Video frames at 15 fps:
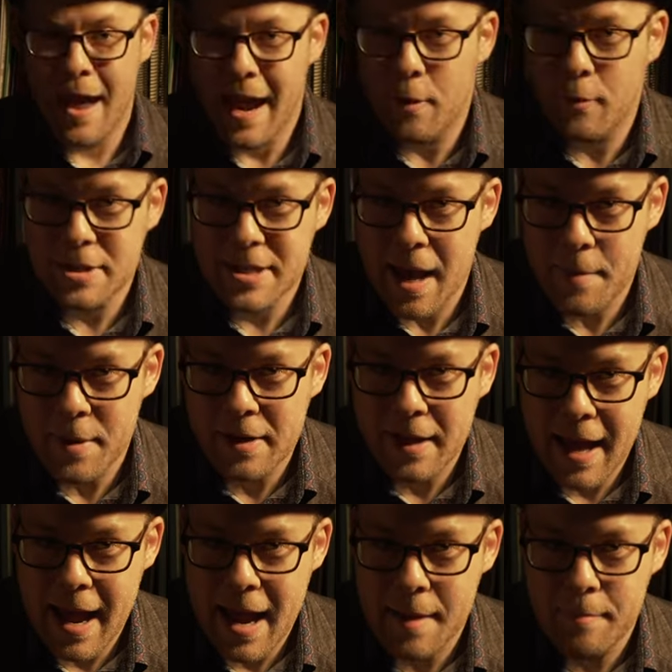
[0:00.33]
Hey, what's happening,
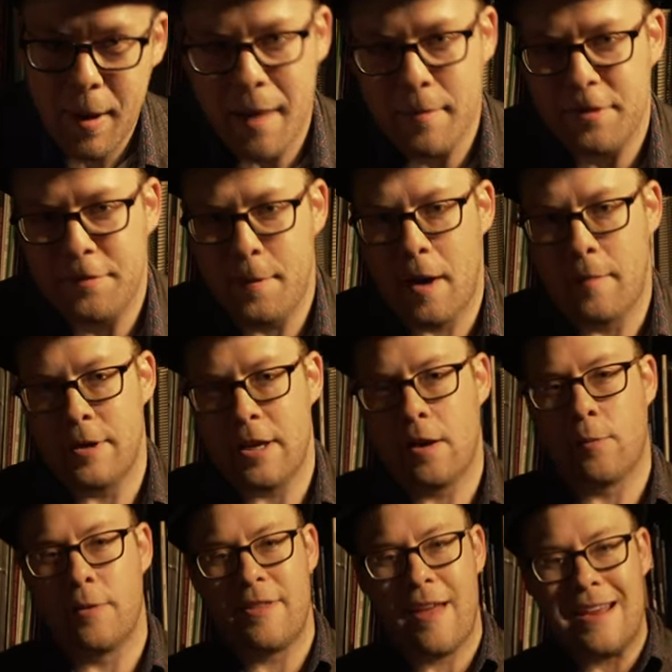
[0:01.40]
gang? Bobby Spellman
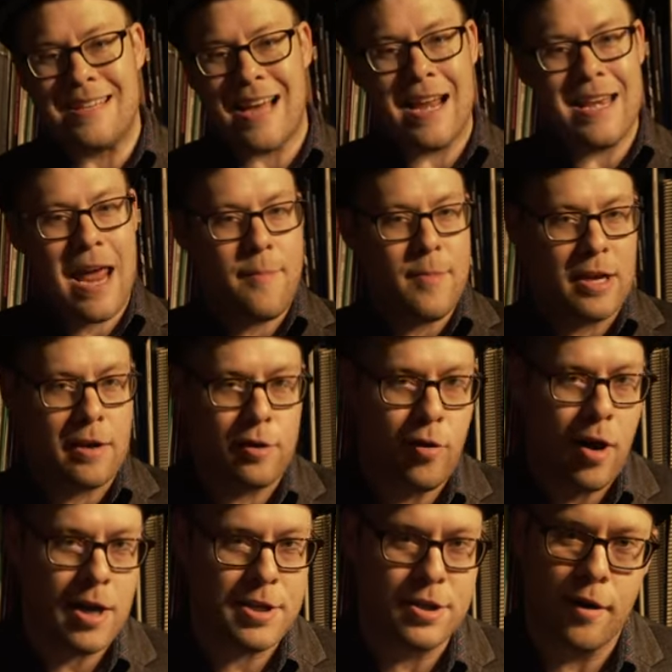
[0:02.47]
here with a dynamic
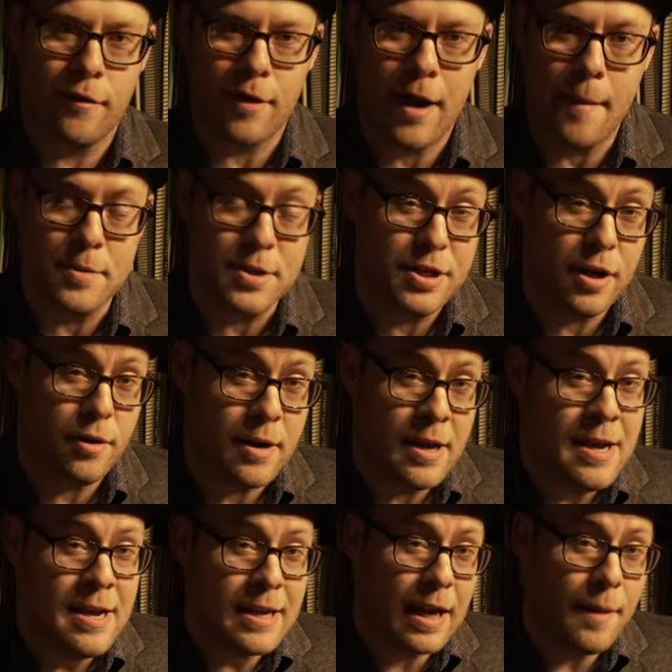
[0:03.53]
crossover episode
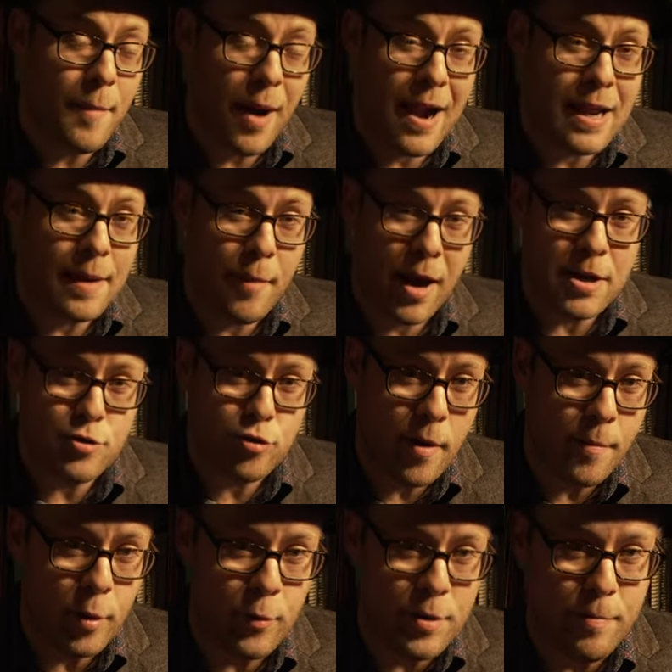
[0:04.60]
combining my
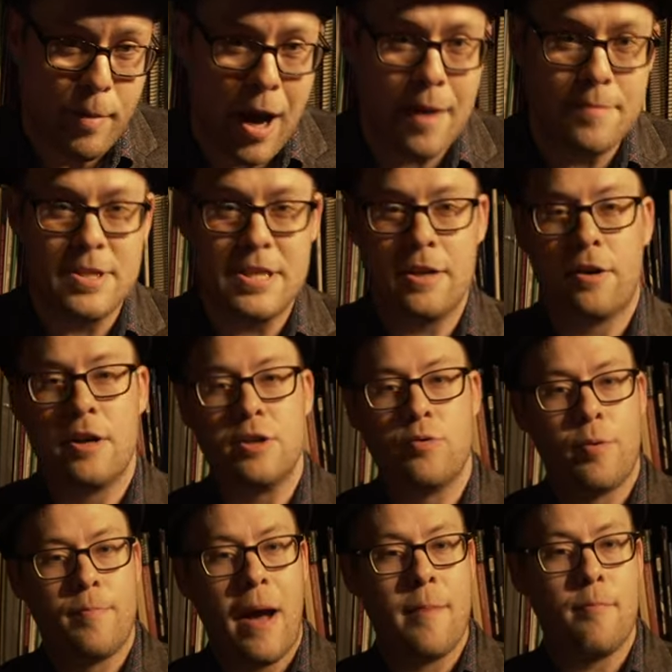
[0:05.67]
Trumpet with Bob series
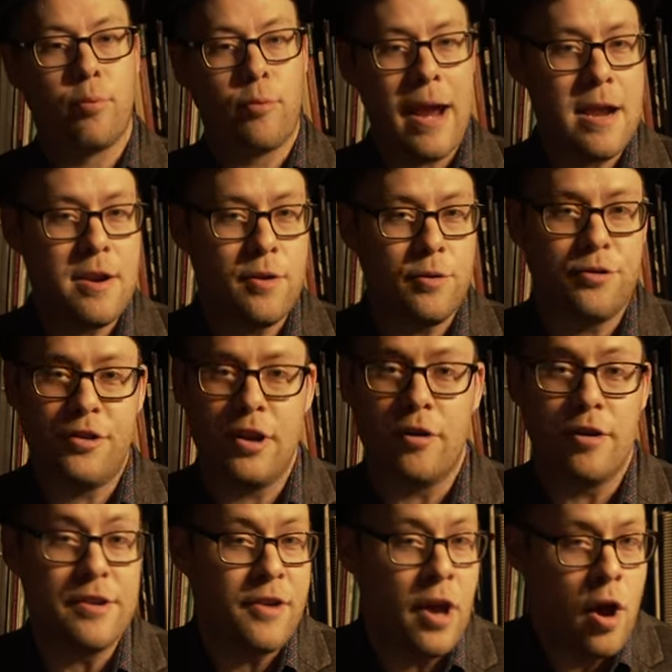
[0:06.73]
with my brand new
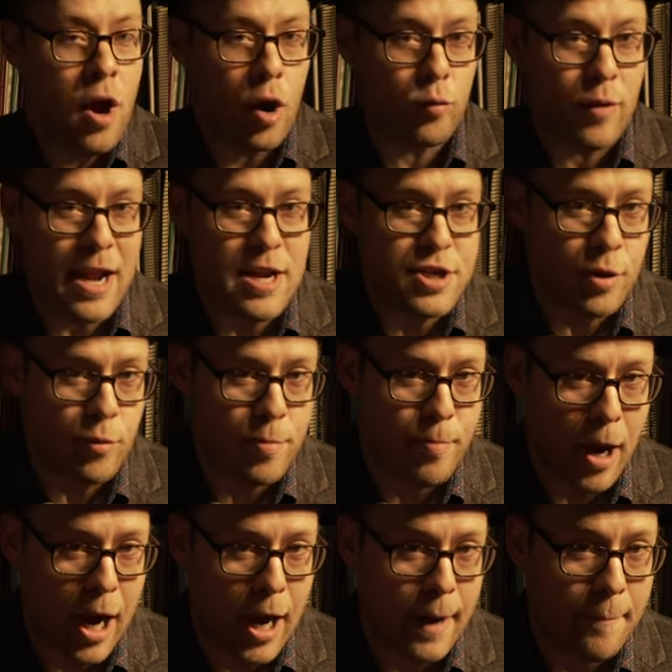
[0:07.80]
series, Arranging with
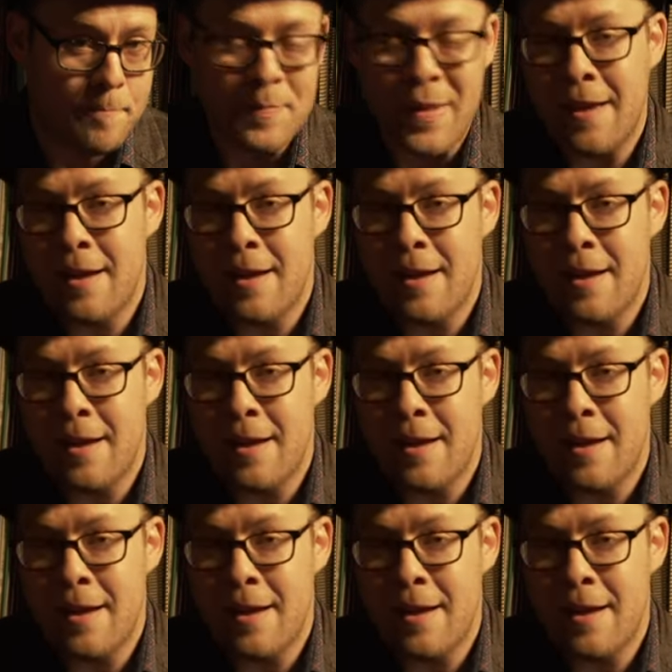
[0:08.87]
Bob.